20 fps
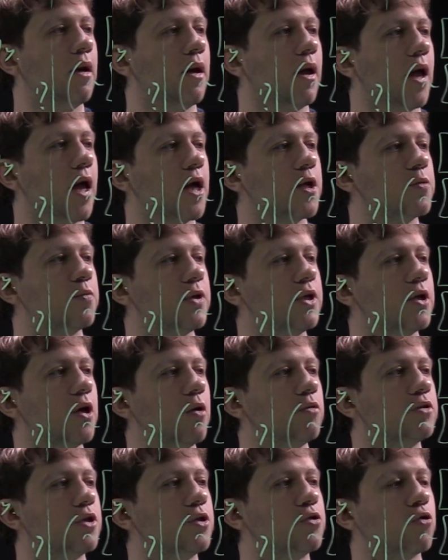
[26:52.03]
And we
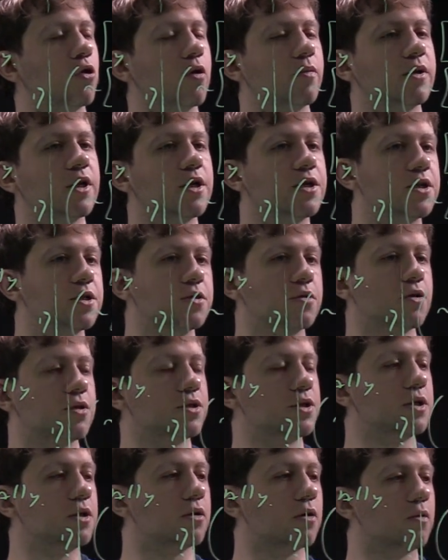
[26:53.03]
know determinant is not
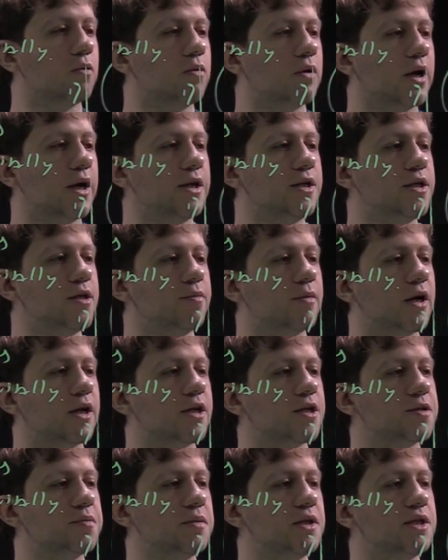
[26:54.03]
0. ad
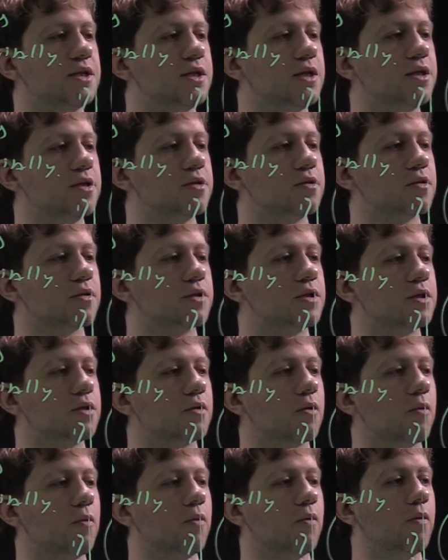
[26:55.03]
minus bc is not 0.
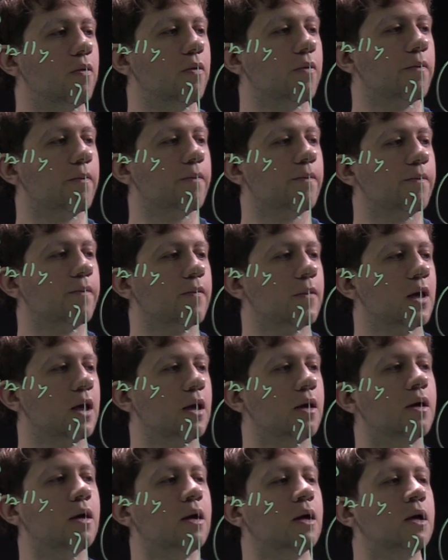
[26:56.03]

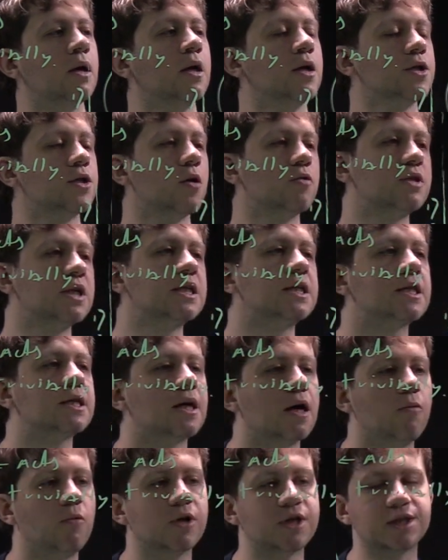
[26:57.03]
So this is
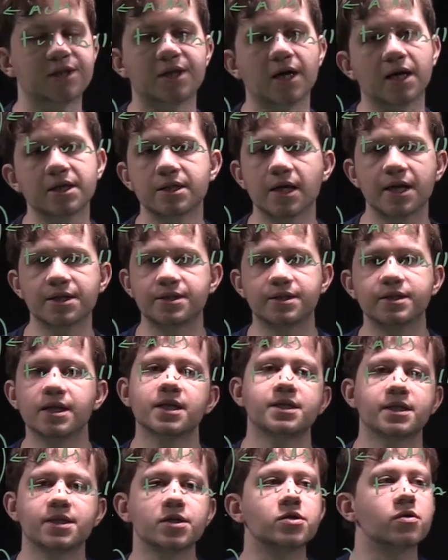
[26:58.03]
what it does, and
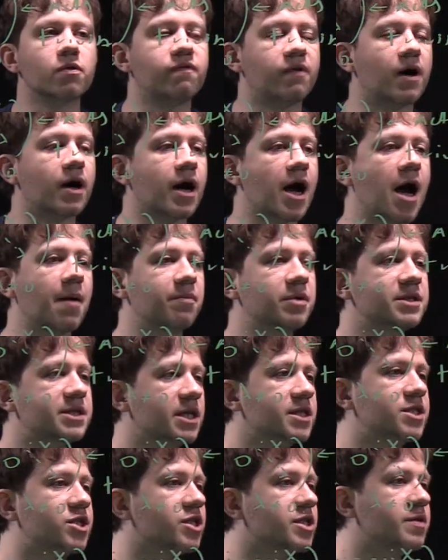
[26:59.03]
nothing so far happened,
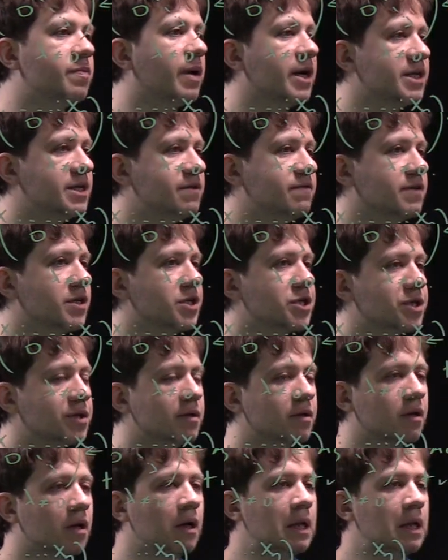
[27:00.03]
that's just by definition.